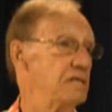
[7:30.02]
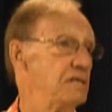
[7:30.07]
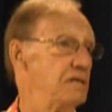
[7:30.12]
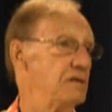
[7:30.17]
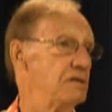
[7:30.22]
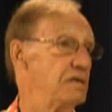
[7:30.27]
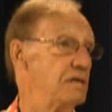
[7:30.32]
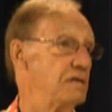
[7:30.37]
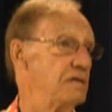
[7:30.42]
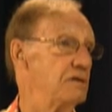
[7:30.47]
"Do
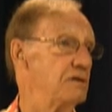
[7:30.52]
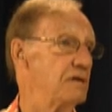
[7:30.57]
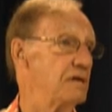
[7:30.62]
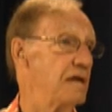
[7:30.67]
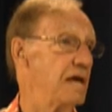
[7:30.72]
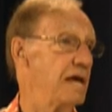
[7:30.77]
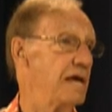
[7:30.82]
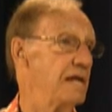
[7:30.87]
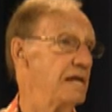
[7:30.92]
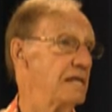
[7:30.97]
you think you
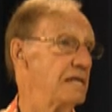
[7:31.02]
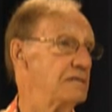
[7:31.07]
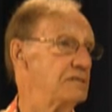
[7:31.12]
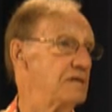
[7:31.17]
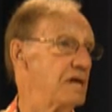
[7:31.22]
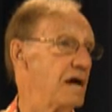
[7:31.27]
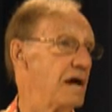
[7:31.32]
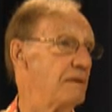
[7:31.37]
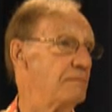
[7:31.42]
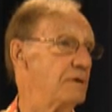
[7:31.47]
could handle the
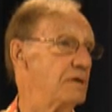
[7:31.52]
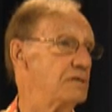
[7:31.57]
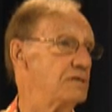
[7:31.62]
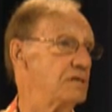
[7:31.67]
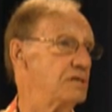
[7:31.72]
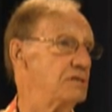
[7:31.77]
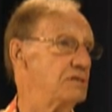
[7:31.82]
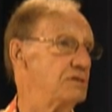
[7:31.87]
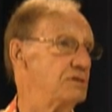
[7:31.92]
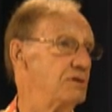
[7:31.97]
job?" I
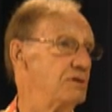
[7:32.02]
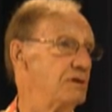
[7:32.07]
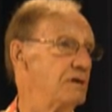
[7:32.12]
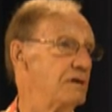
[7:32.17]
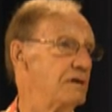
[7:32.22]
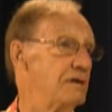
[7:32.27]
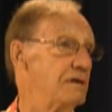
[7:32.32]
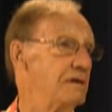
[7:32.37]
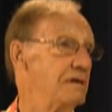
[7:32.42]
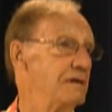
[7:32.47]
said,
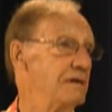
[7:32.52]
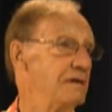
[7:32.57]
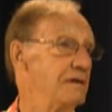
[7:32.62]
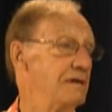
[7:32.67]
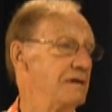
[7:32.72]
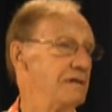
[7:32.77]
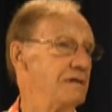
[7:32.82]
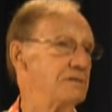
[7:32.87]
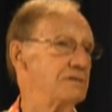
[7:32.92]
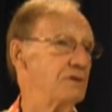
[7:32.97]
"Sure."
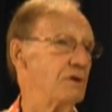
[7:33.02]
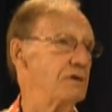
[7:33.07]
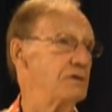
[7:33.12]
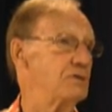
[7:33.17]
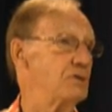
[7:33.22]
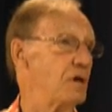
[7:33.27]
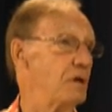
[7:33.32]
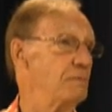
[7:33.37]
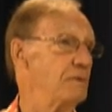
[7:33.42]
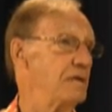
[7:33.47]
So he
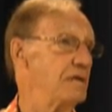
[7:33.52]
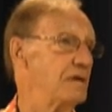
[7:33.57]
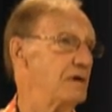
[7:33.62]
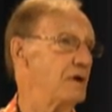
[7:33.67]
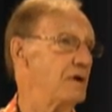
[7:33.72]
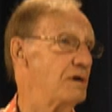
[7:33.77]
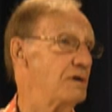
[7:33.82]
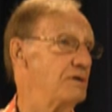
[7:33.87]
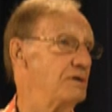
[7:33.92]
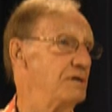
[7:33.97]
told me to
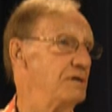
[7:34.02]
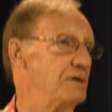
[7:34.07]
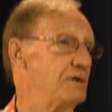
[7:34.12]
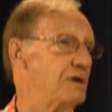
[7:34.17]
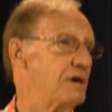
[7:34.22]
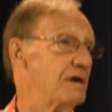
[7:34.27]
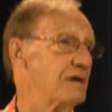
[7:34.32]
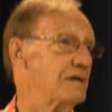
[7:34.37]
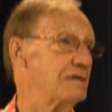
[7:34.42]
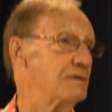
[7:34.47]
go to New
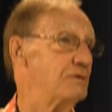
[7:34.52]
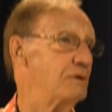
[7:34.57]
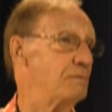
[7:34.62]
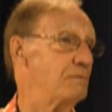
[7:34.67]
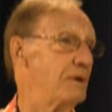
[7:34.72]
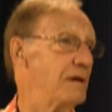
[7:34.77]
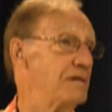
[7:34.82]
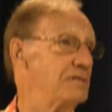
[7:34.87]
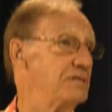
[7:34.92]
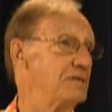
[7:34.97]
York, to a
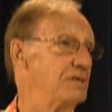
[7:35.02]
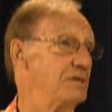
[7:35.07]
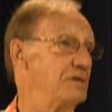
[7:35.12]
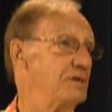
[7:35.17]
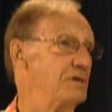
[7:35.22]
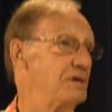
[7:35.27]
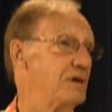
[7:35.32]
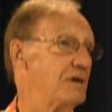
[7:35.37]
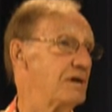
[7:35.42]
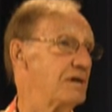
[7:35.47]
place in New
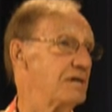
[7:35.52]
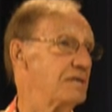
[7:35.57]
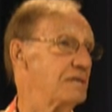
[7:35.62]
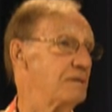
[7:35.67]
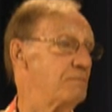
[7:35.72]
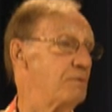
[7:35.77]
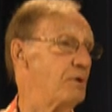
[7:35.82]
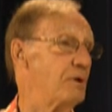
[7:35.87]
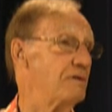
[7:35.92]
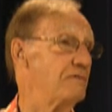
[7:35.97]
York at the
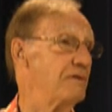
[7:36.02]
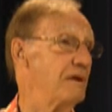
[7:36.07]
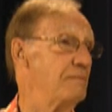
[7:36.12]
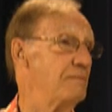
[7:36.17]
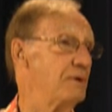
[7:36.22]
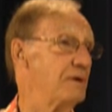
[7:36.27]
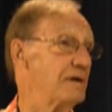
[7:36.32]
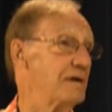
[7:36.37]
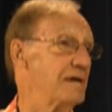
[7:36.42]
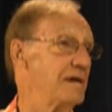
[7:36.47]
port of
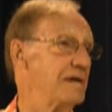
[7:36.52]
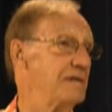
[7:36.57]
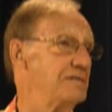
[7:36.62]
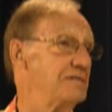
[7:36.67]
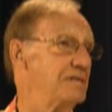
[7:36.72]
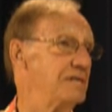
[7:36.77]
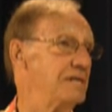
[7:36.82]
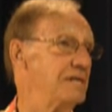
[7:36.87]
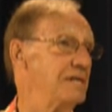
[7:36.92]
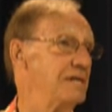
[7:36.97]

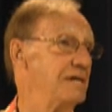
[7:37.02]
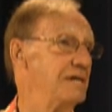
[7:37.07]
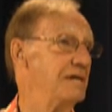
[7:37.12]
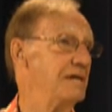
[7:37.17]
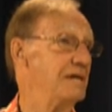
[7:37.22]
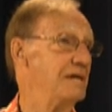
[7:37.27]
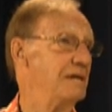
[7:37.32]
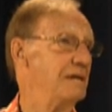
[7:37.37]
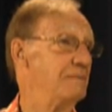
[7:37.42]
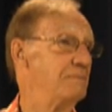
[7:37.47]
embarkation,
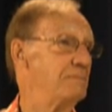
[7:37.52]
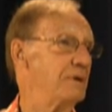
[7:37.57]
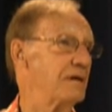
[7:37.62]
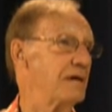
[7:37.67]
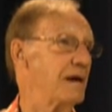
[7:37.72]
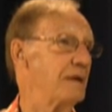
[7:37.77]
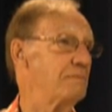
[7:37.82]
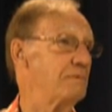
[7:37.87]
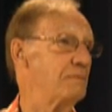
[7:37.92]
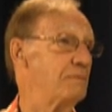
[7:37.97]
pick
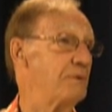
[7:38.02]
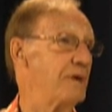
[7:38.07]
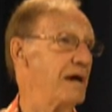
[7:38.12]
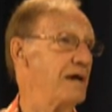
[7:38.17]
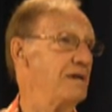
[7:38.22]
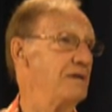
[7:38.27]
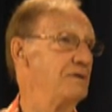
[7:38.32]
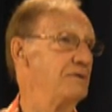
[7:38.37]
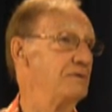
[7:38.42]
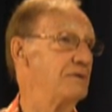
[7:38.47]
up a
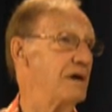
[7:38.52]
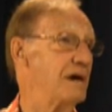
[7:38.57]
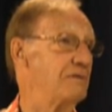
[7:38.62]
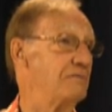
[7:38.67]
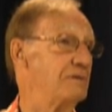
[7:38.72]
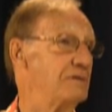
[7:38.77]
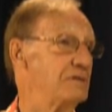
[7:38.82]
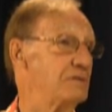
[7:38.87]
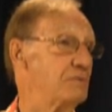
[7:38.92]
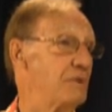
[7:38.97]
brand new
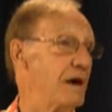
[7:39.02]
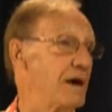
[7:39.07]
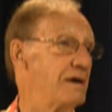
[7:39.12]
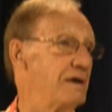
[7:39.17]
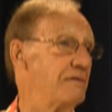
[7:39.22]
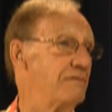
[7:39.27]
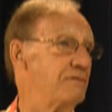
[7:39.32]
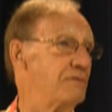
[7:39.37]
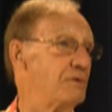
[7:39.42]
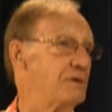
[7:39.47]
Country
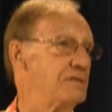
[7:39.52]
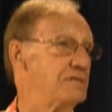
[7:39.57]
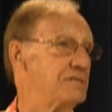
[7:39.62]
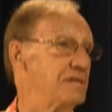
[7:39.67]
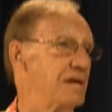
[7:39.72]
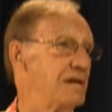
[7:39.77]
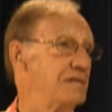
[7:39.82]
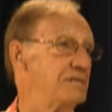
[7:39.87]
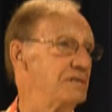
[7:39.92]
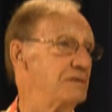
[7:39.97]
Squire Ford
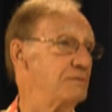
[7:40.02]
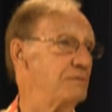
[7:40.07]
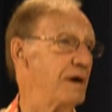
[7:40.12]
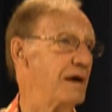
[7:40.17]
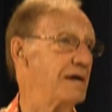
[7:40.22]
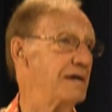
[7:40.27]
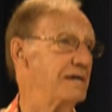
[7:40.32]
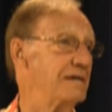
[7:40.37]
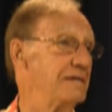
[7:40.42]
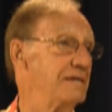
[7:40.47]
station
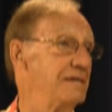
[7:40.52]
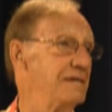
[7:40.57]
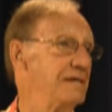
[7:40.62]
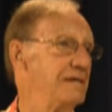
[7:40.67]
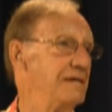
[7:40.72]
wagon,